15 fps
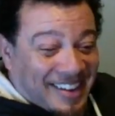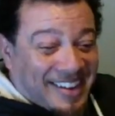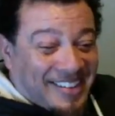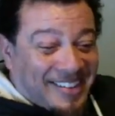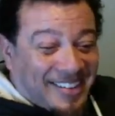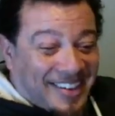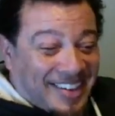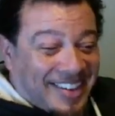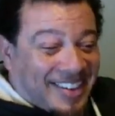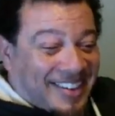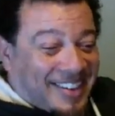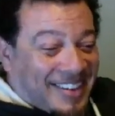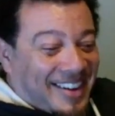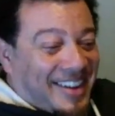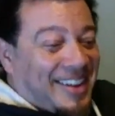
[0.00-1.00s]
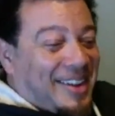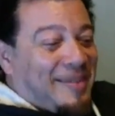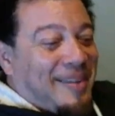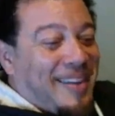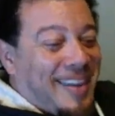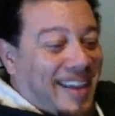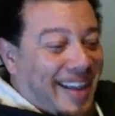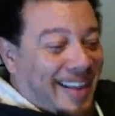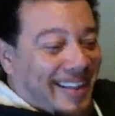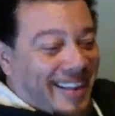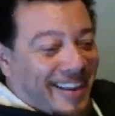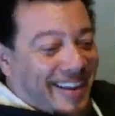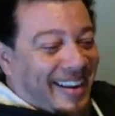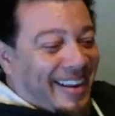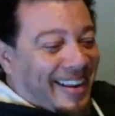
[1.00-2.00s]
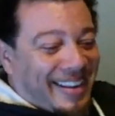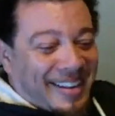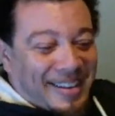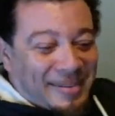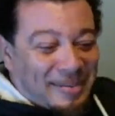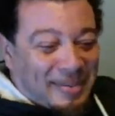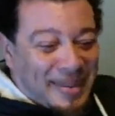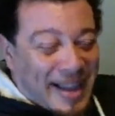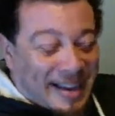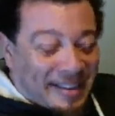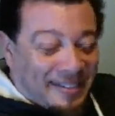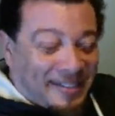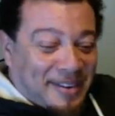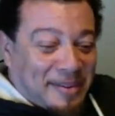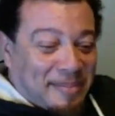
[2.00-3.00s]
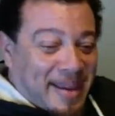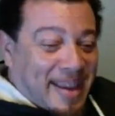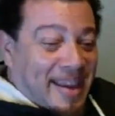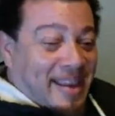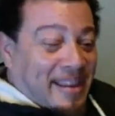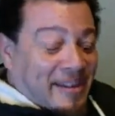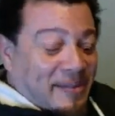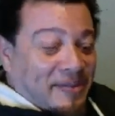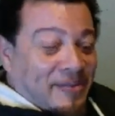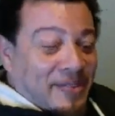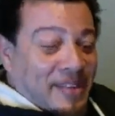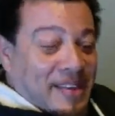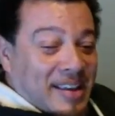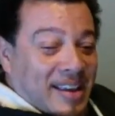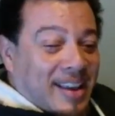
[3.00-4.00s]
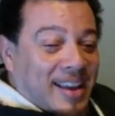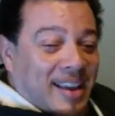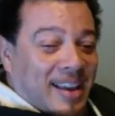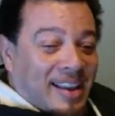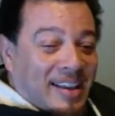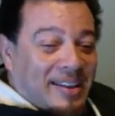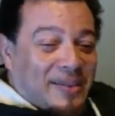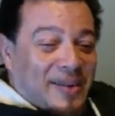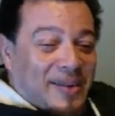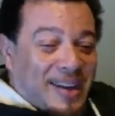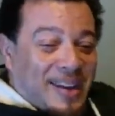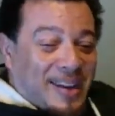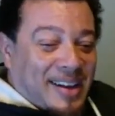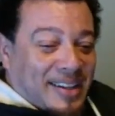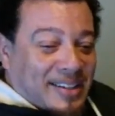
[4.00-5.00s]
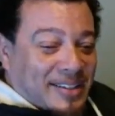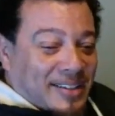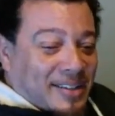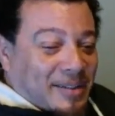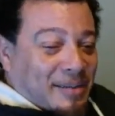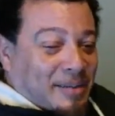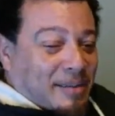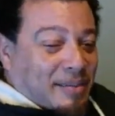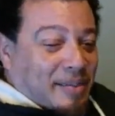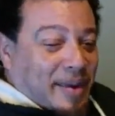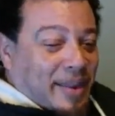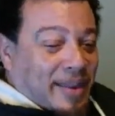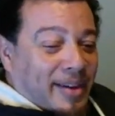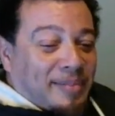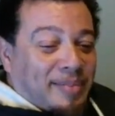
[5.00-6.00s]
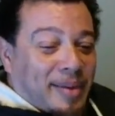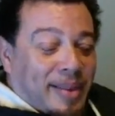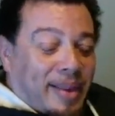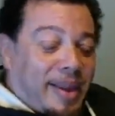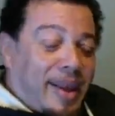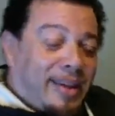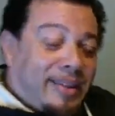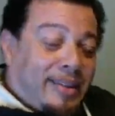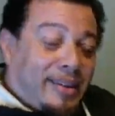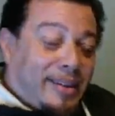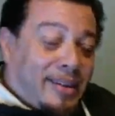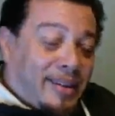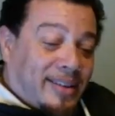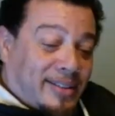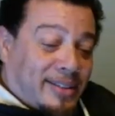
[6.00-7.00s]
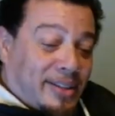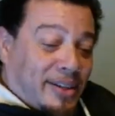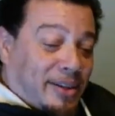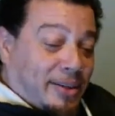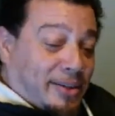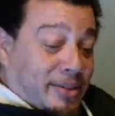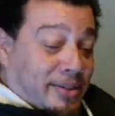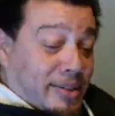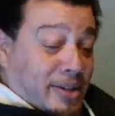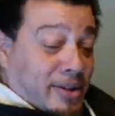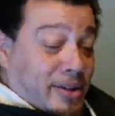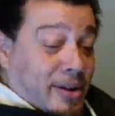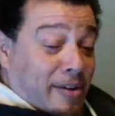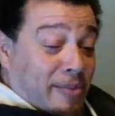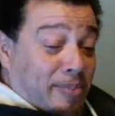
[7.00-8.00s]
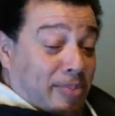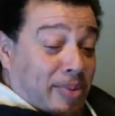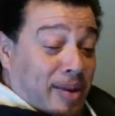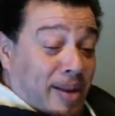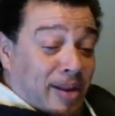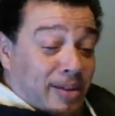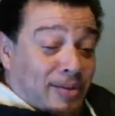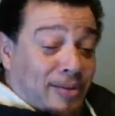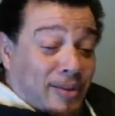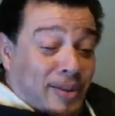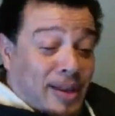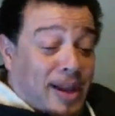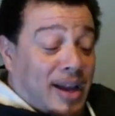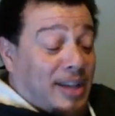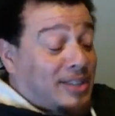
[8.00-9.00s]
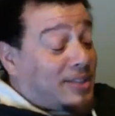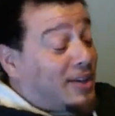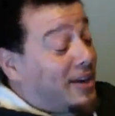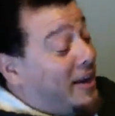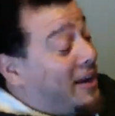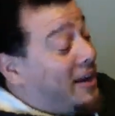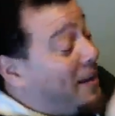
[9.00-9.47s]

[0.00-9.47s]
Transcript: What can you do? They need me out there blocking for the man. Anyway, brother Hector, do you still have plans for the Oscar?